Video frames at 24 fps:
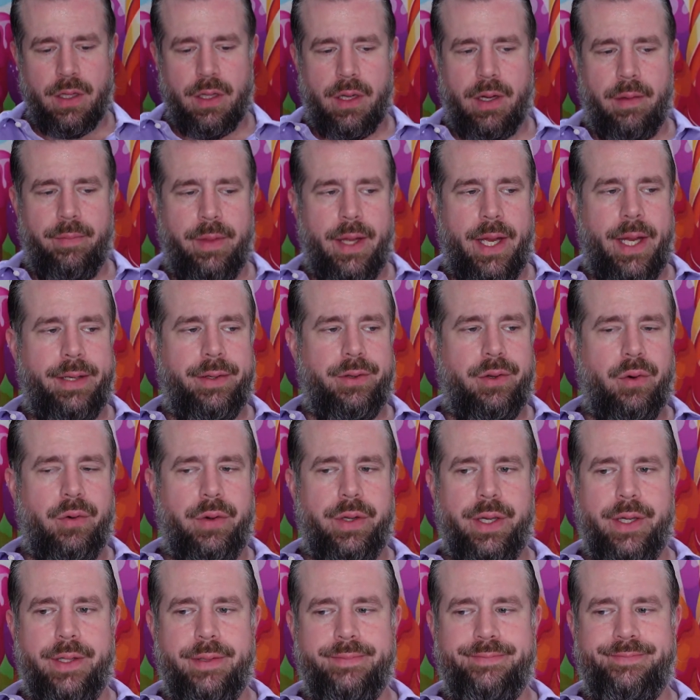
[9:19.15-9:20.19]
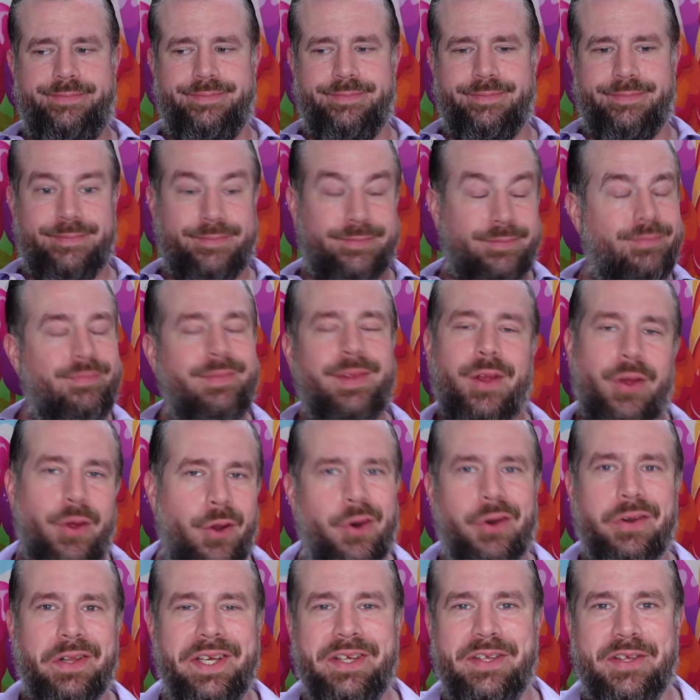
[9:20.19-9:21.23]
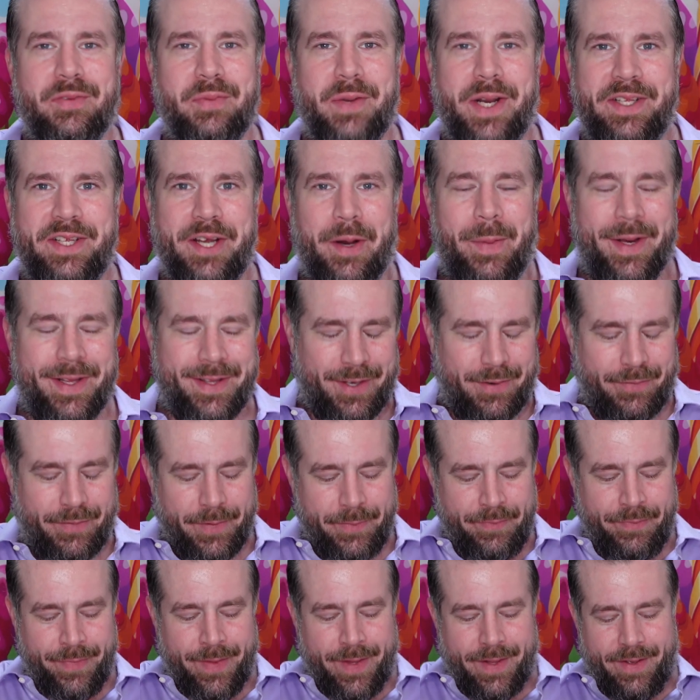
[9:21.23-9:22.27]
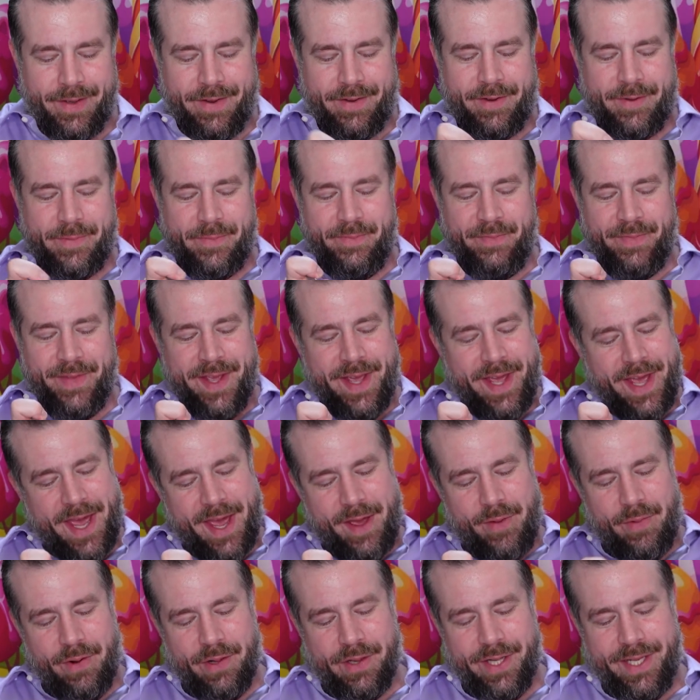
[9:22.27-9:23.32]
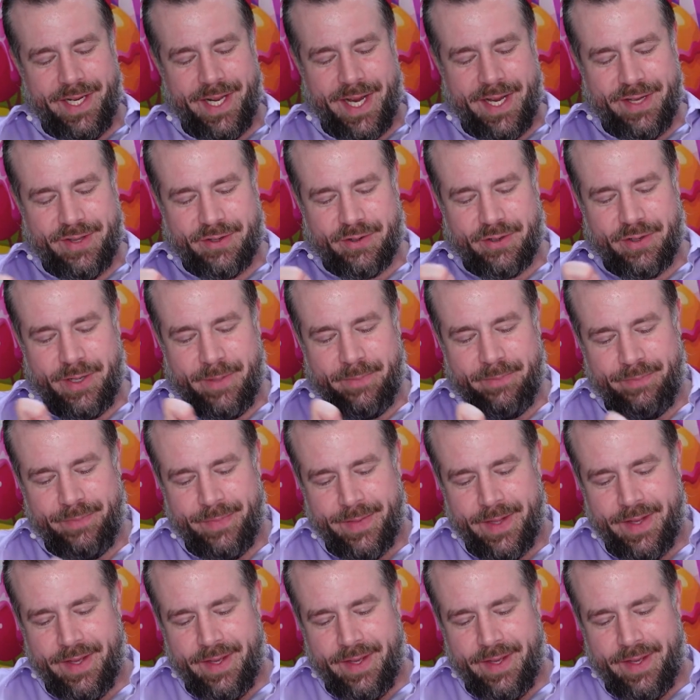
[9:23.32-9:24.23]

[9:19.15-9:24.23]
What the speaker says: I'm the head cool kid, or at least that's what I tell myself. And we'll eat ice cream.